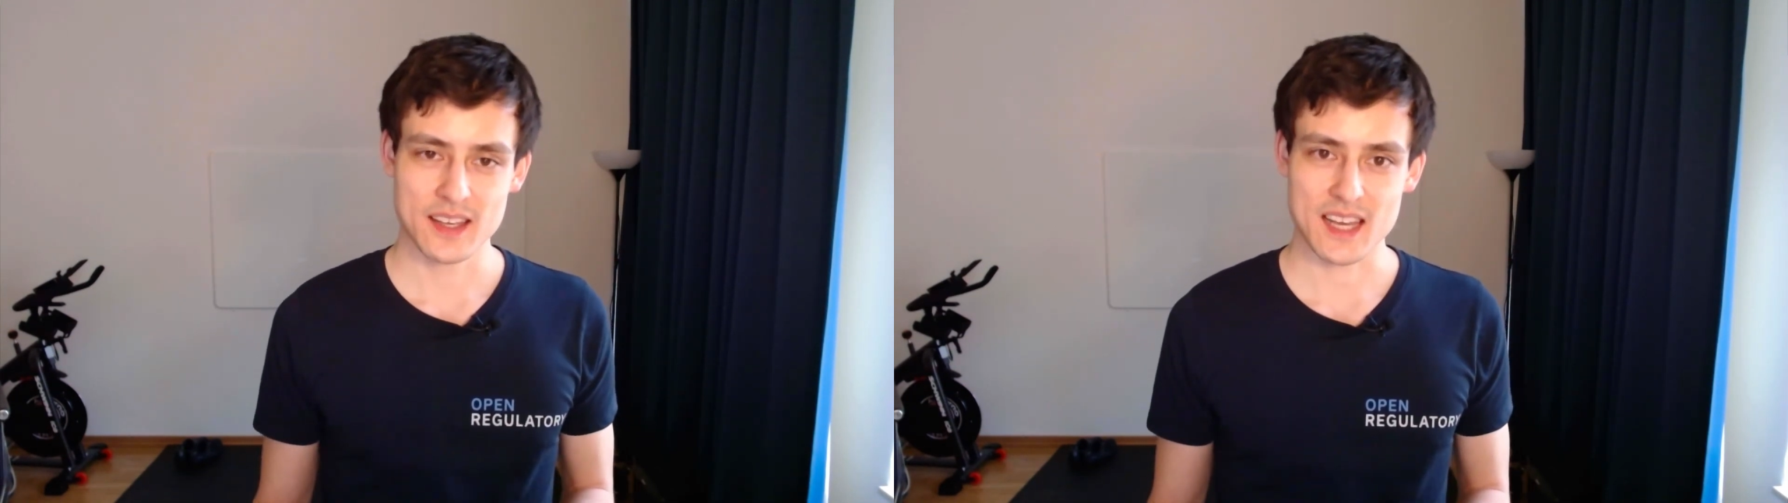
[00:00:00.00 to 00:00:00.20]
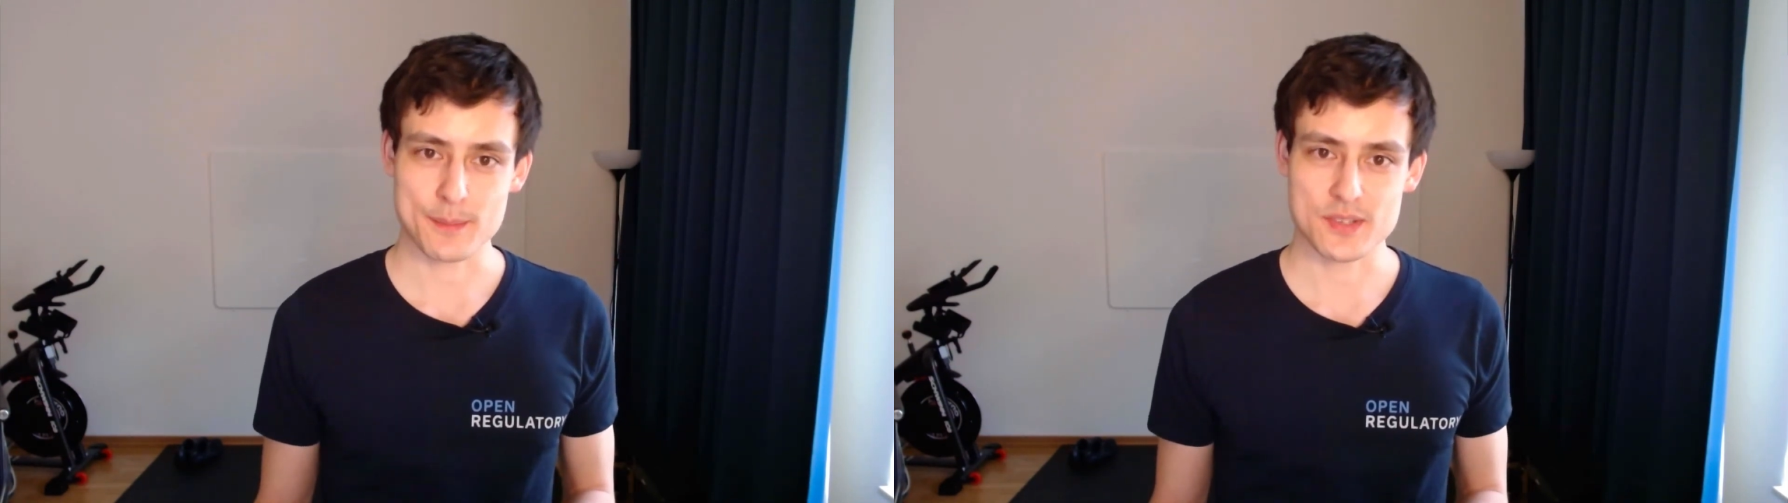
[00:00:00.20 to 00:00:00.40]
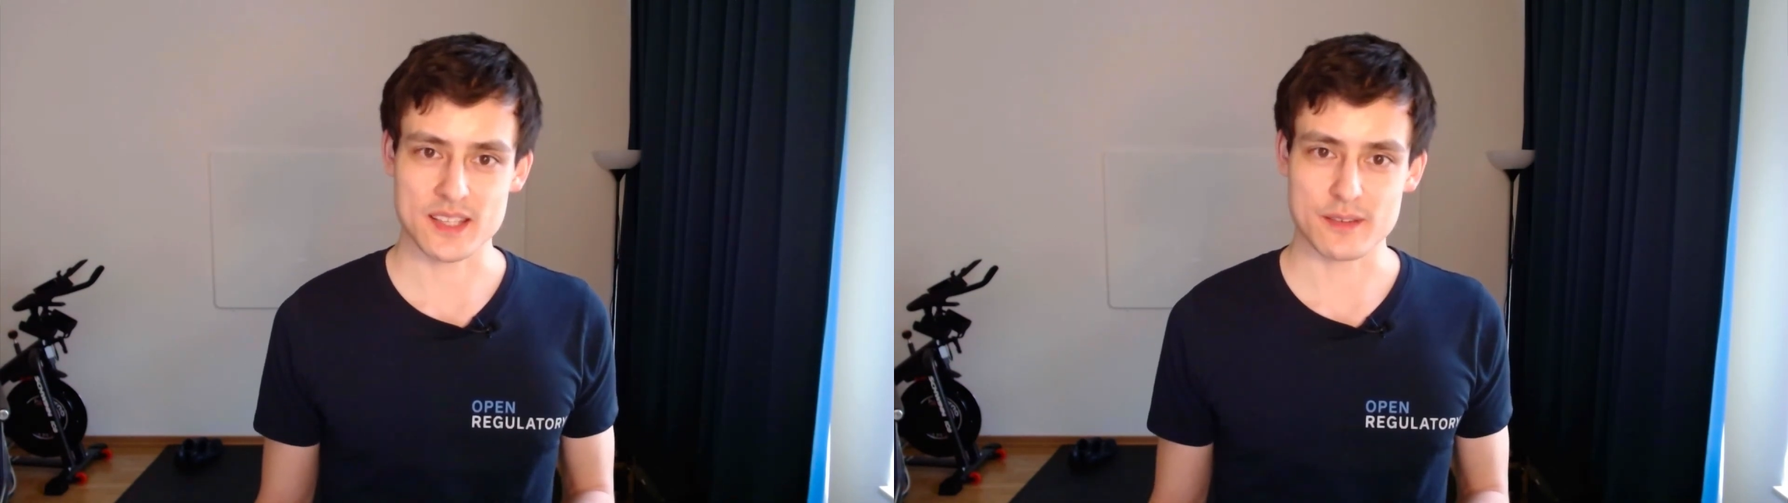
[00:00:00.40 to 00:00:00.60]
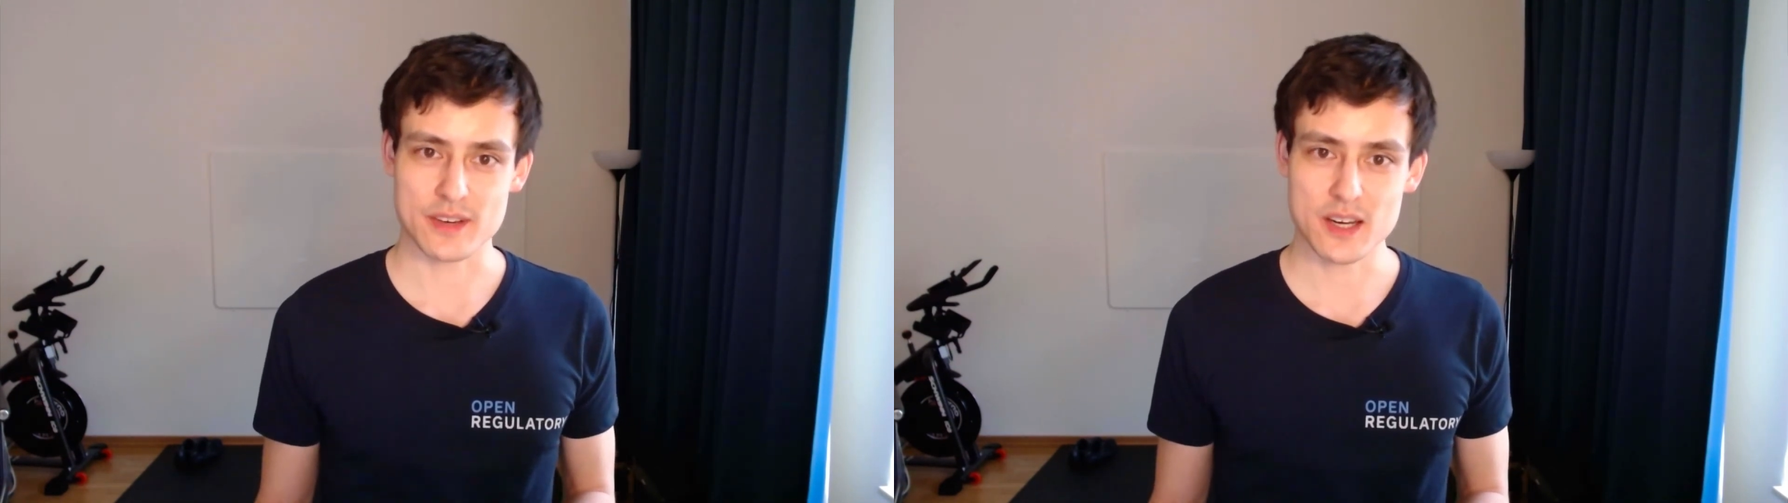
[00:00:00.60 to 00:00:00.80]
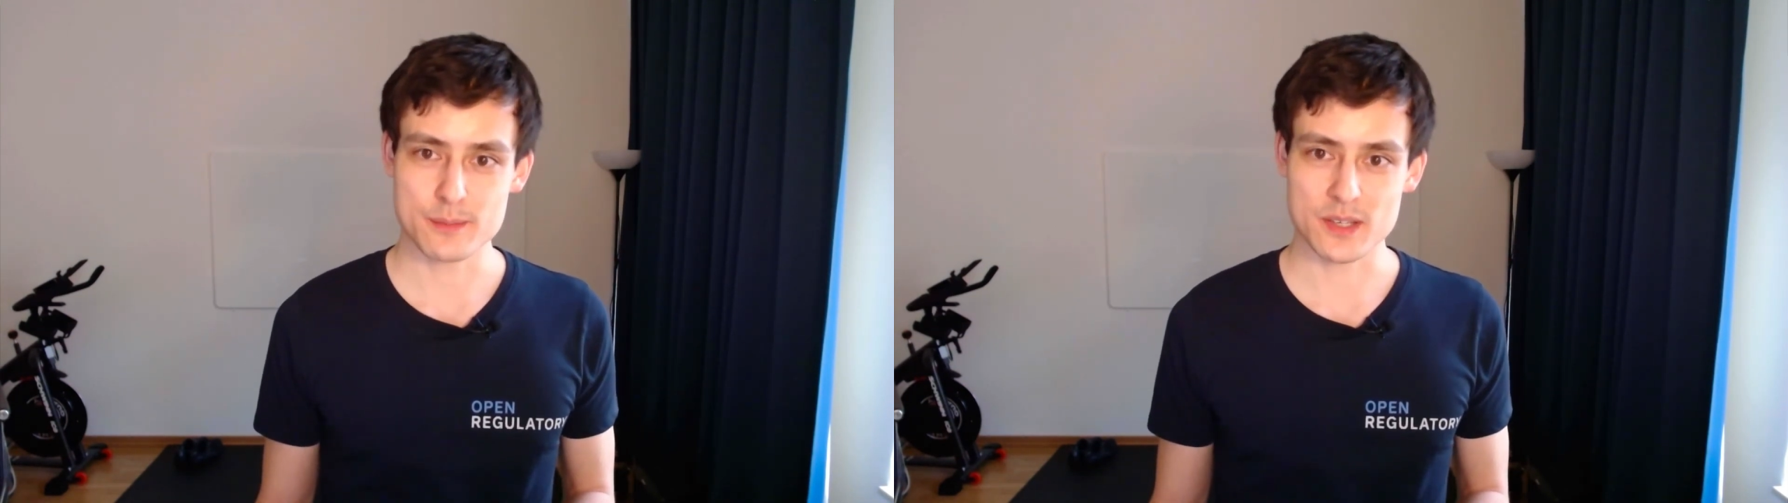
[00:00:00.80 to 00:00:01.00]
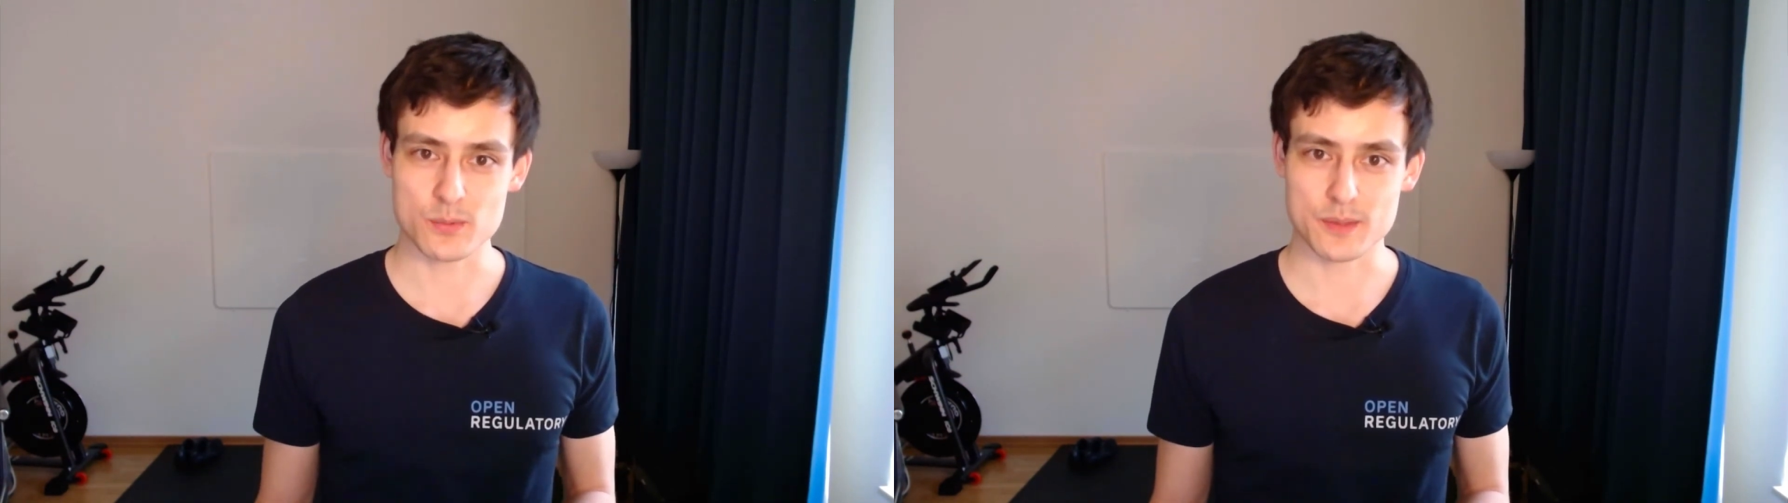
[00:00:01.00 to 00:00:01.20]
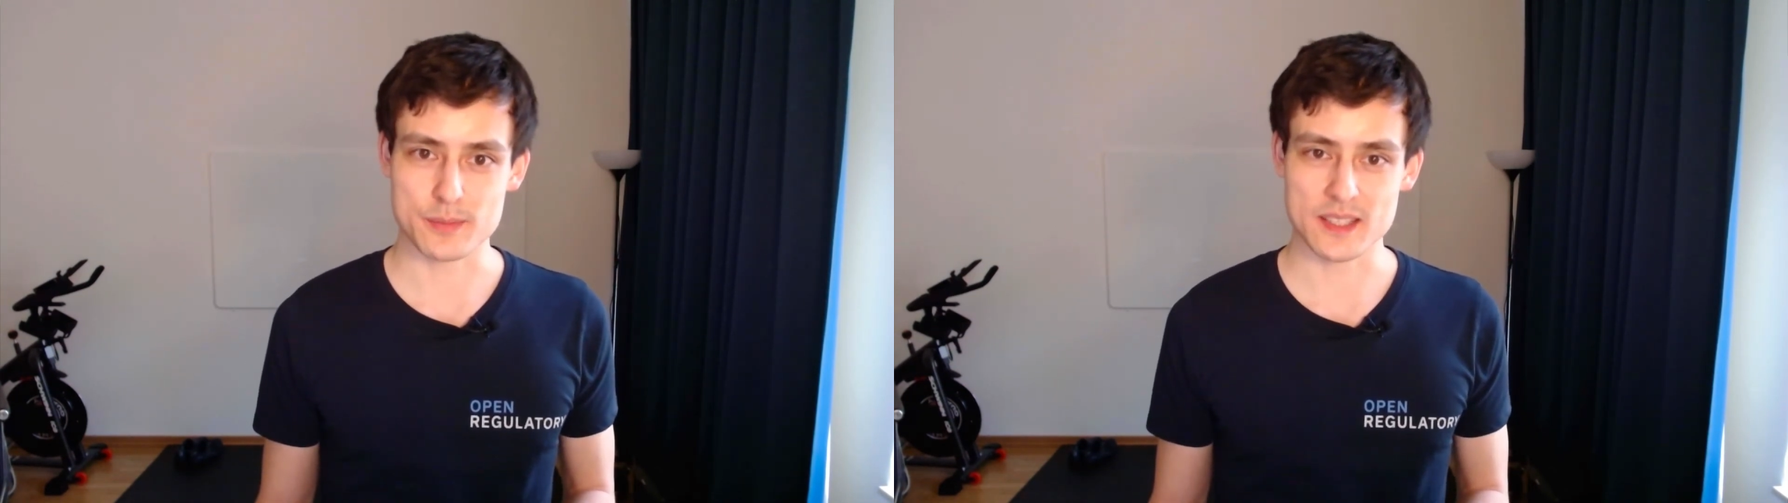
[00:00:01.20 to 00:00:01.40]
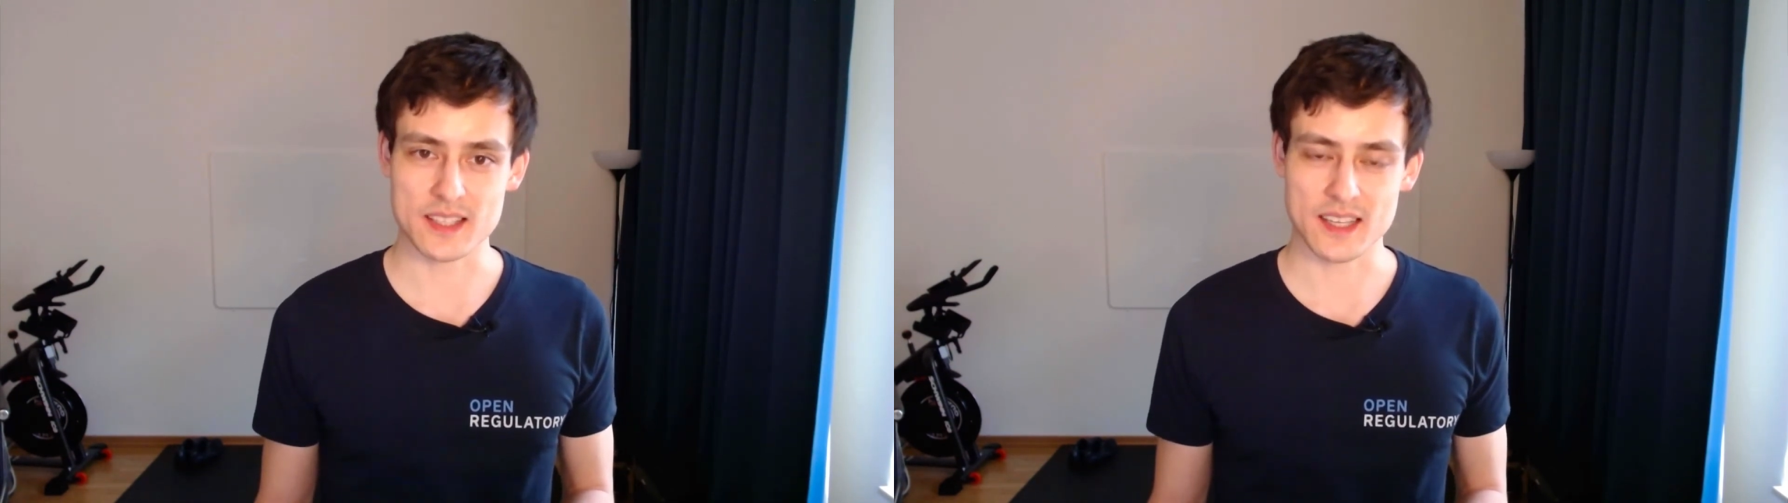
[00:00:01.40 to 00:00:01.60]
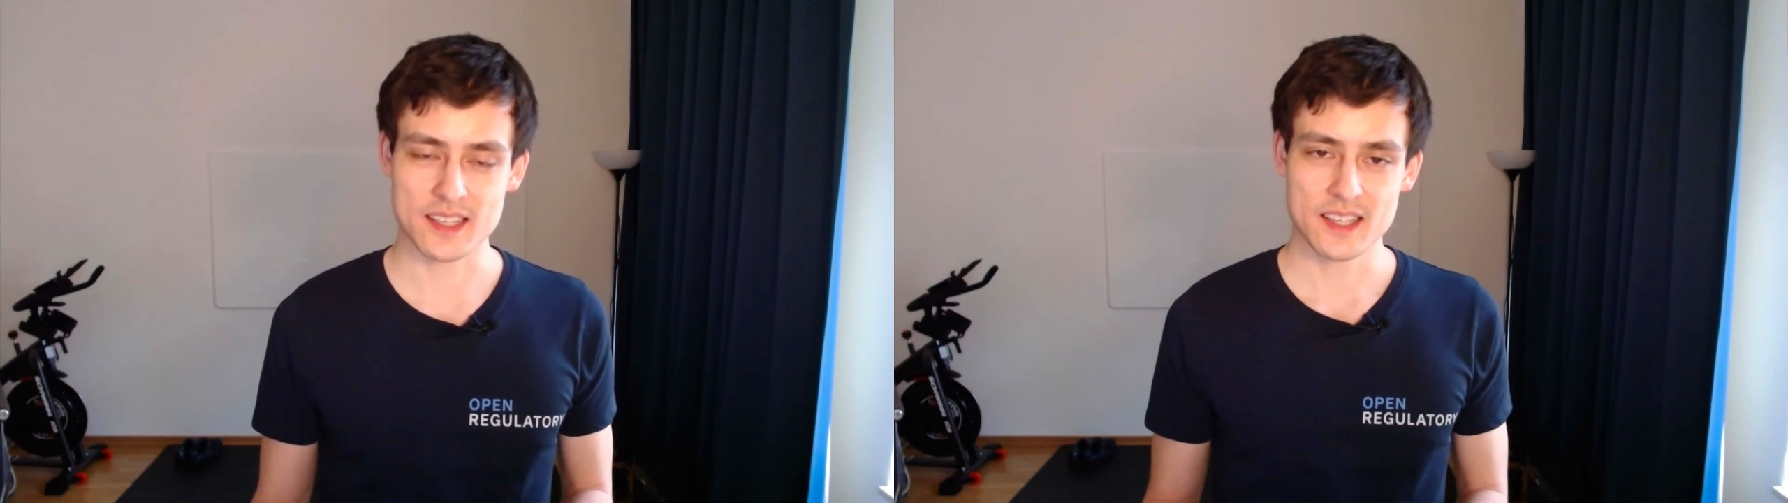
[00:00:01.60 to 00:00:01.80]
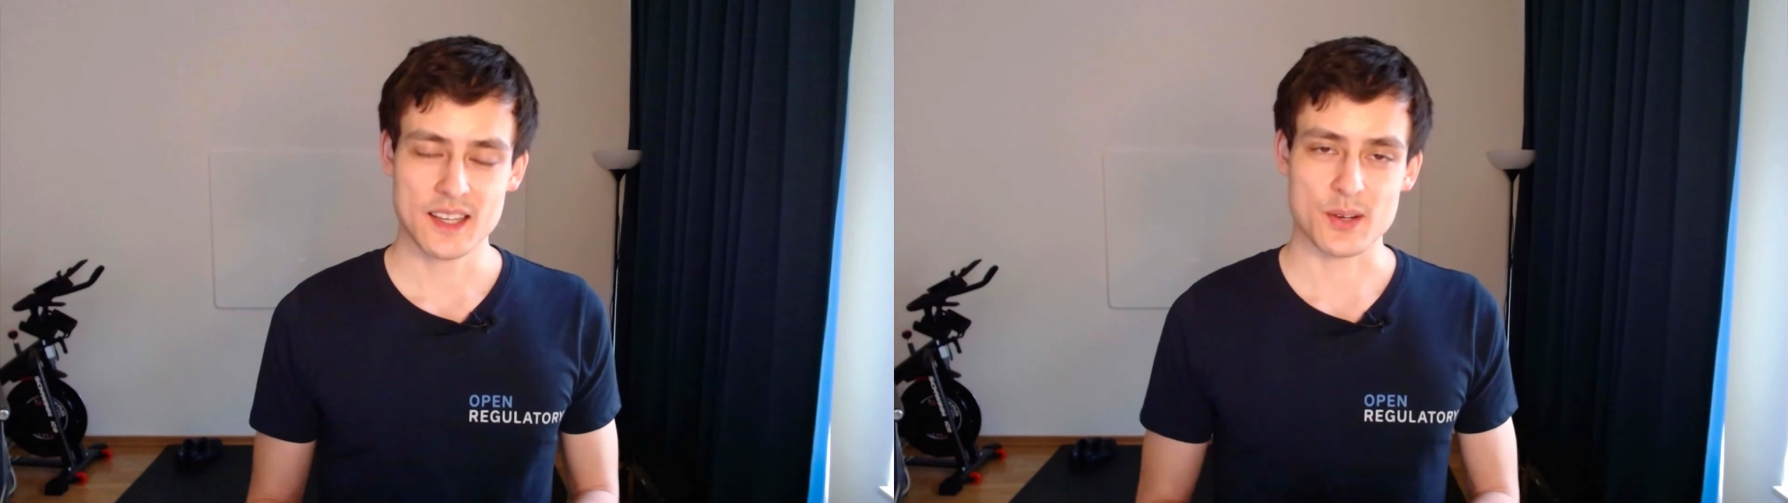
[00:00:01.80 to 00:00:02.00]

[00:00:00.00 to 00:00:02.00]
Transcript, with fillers: app state environment would be like,